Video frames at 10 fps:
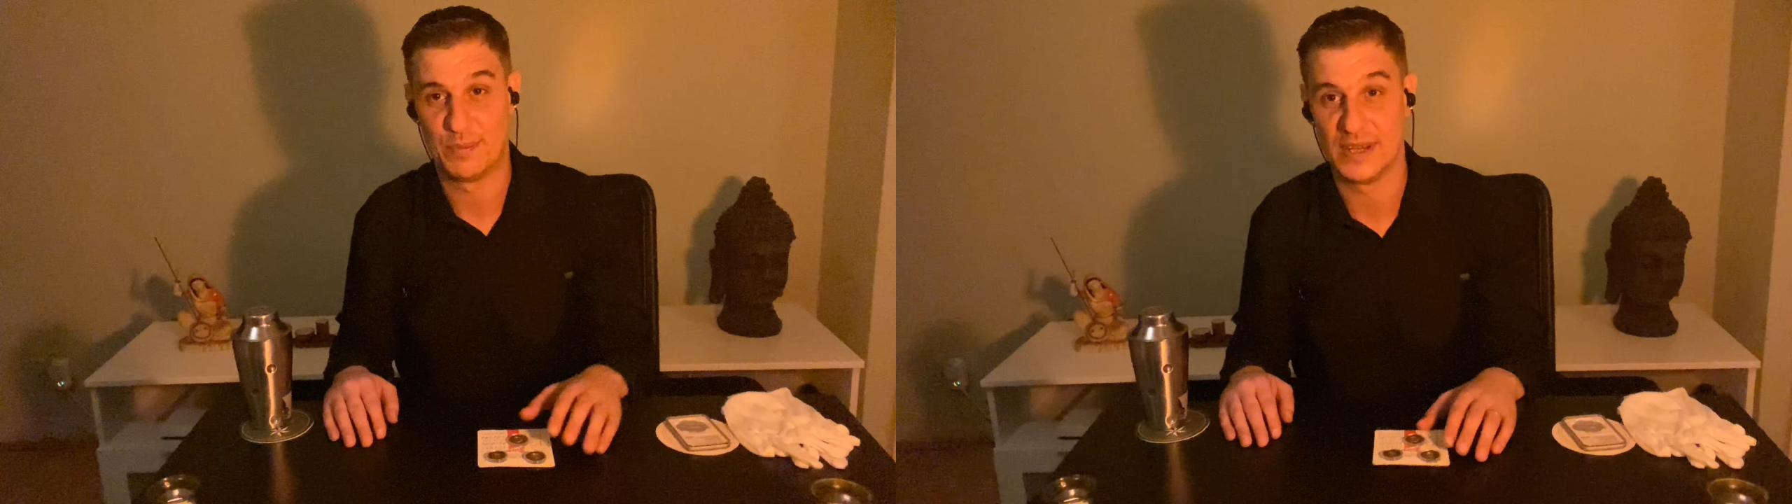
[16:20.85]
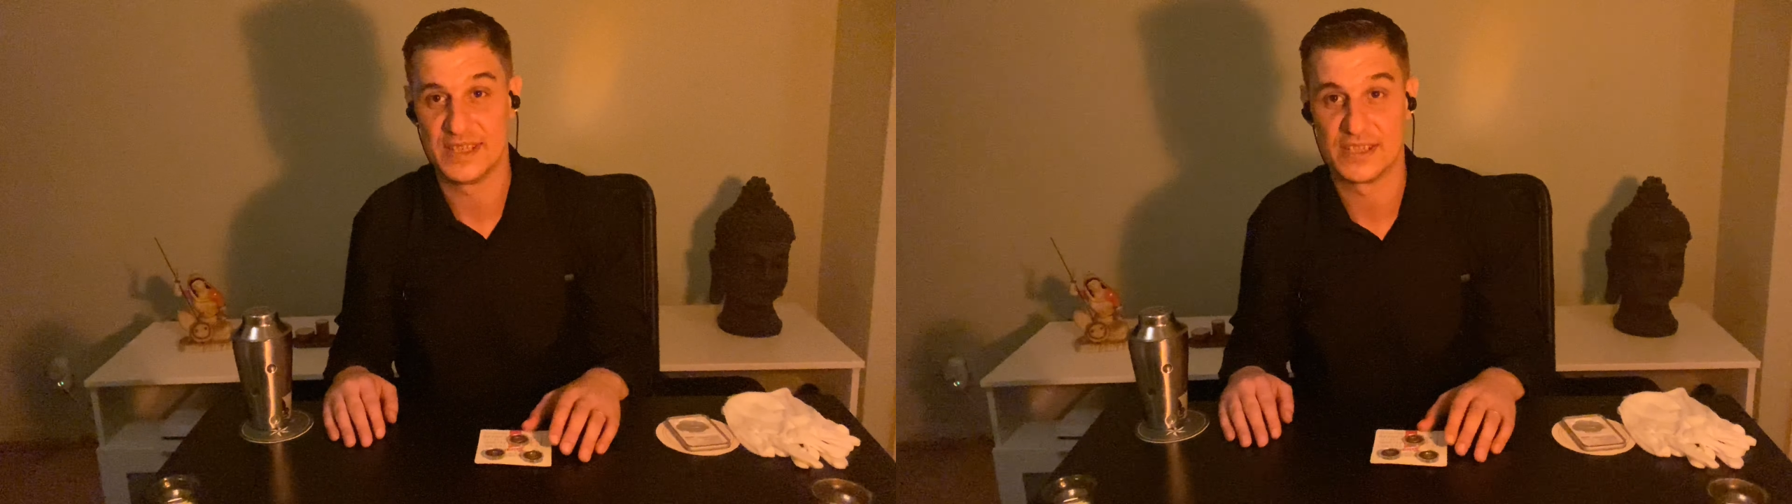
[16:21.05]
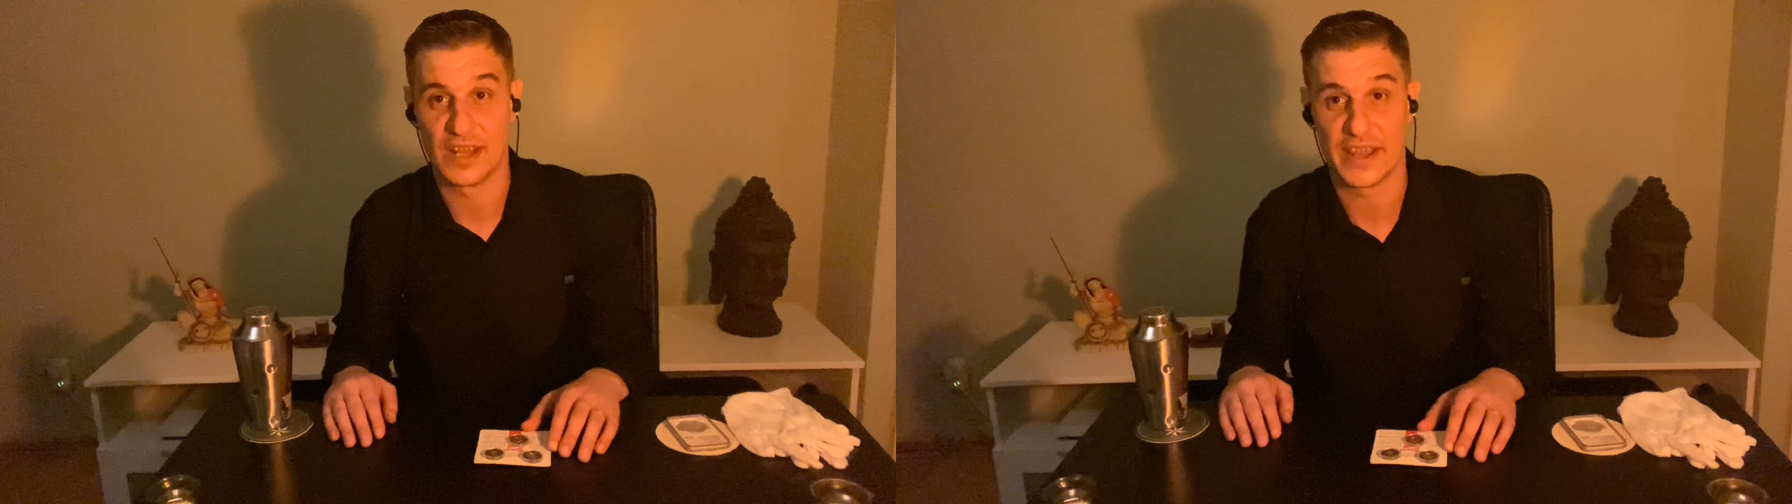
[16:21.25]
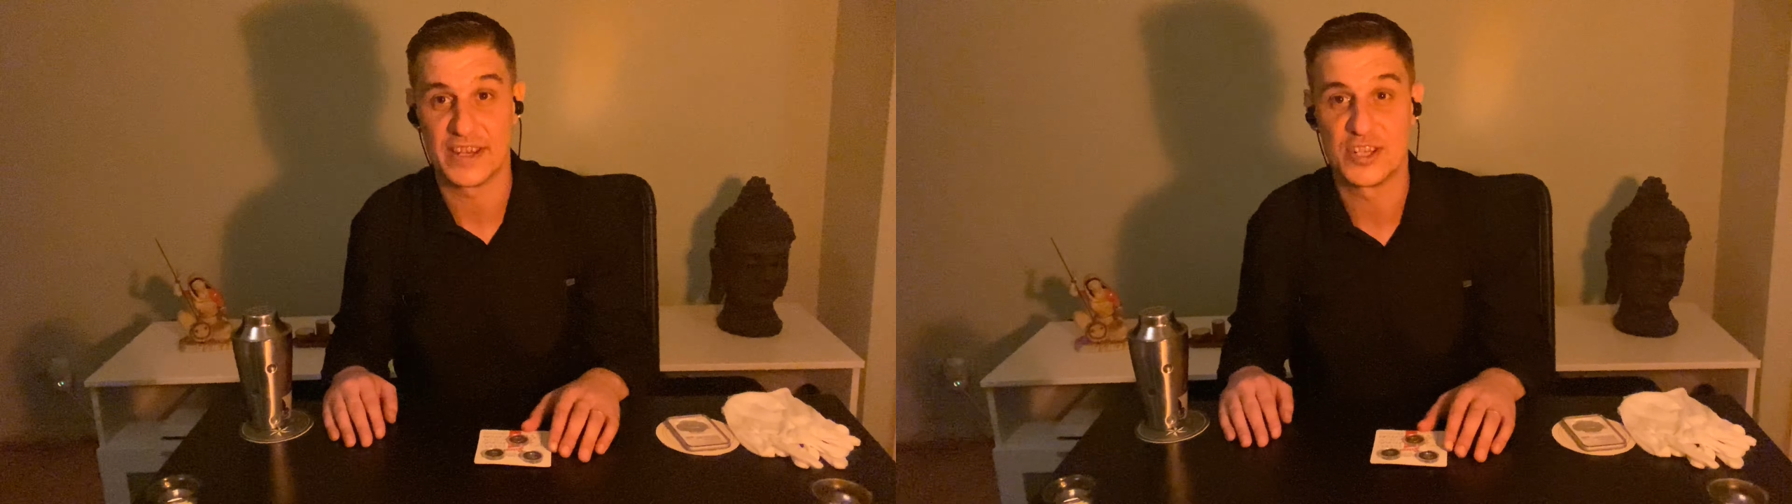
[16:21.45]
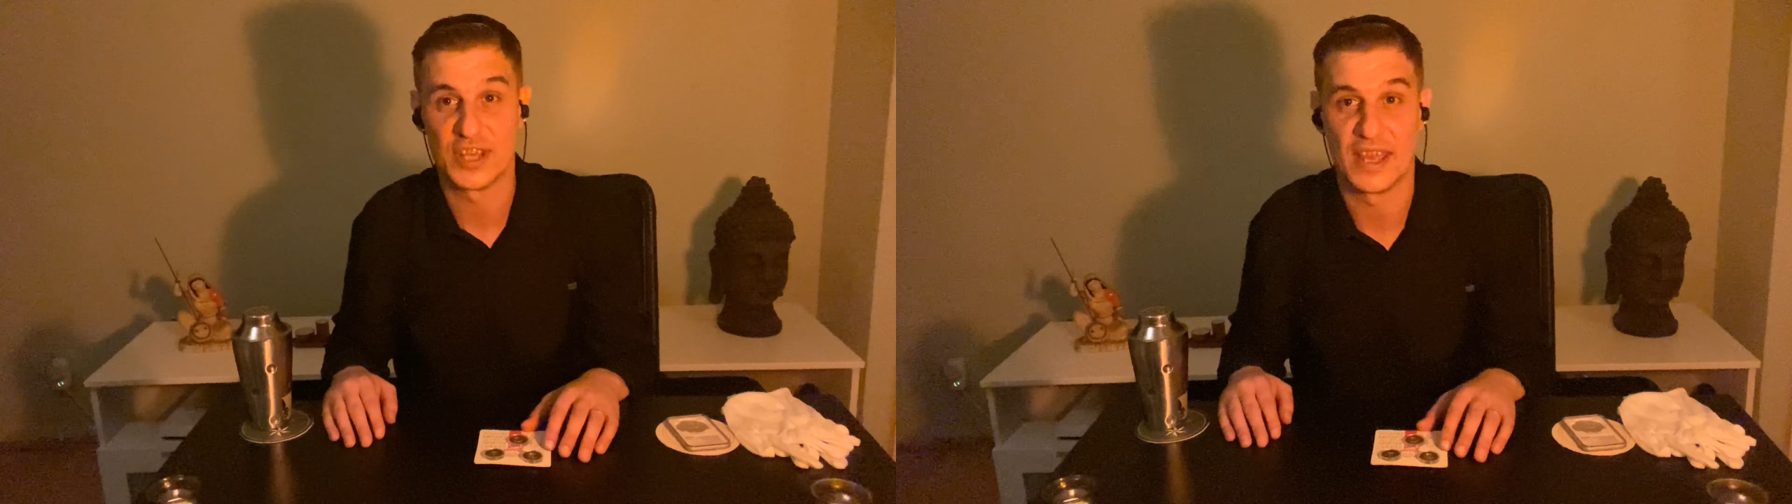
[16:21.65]
please
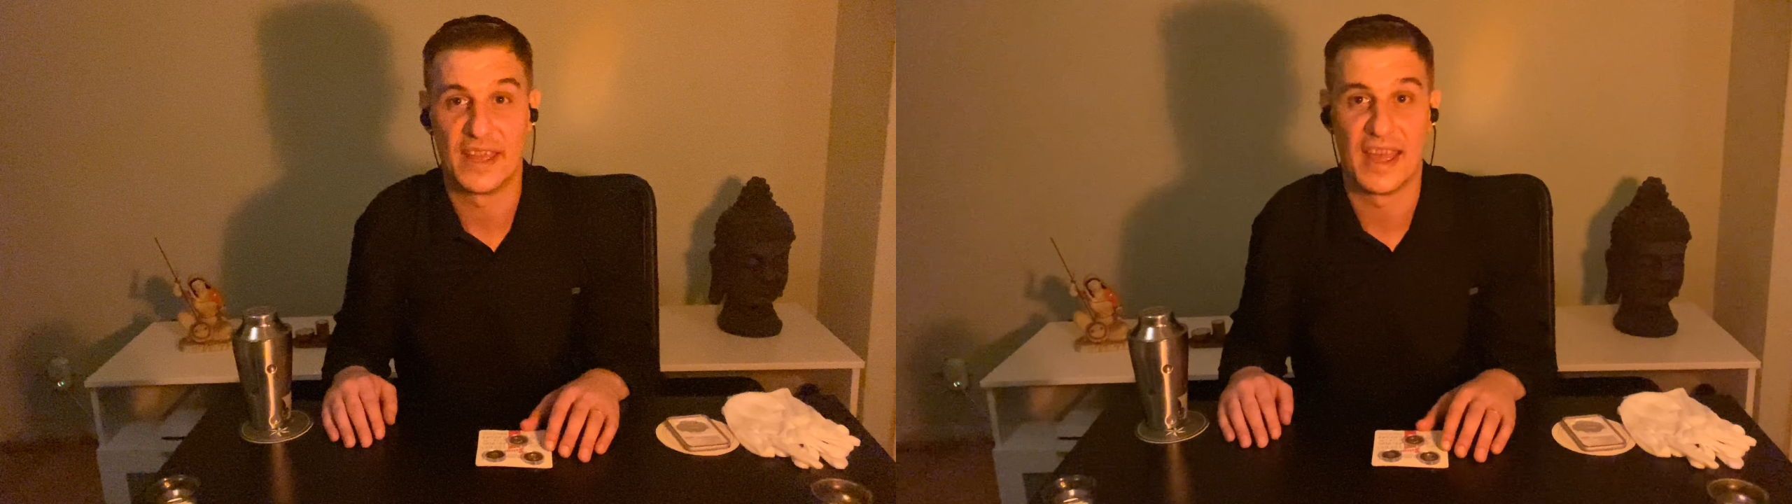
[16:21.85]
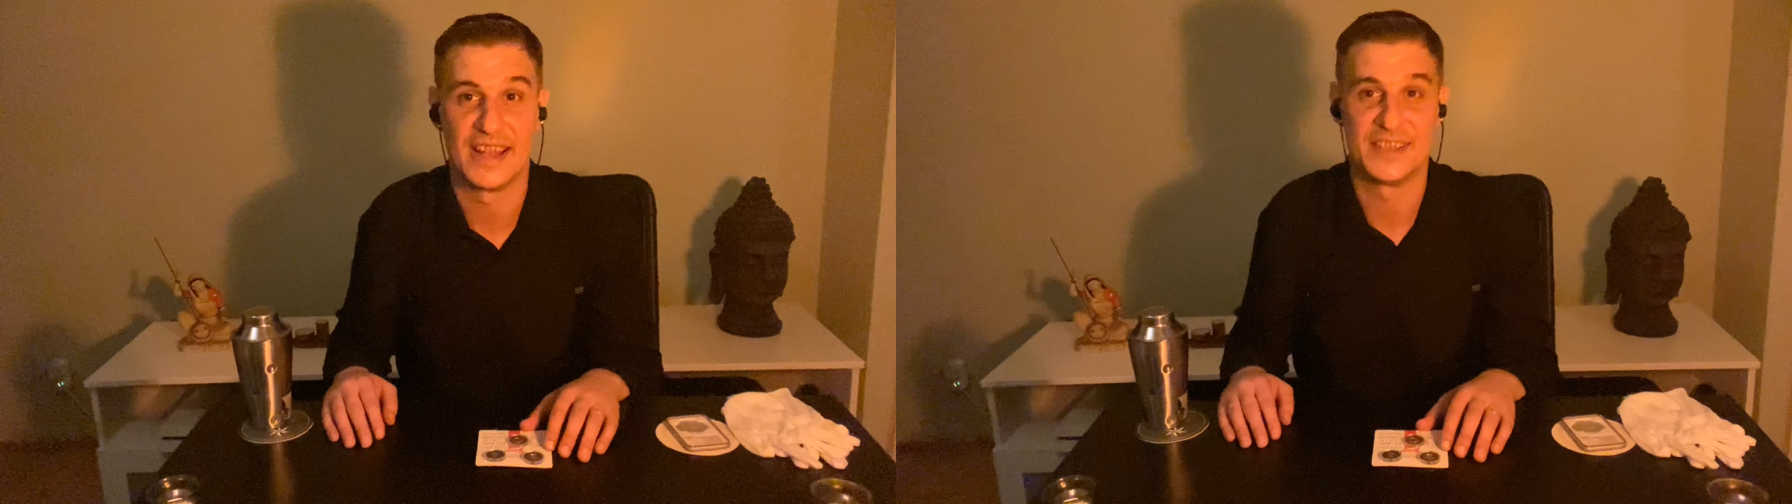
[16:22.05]
like, share,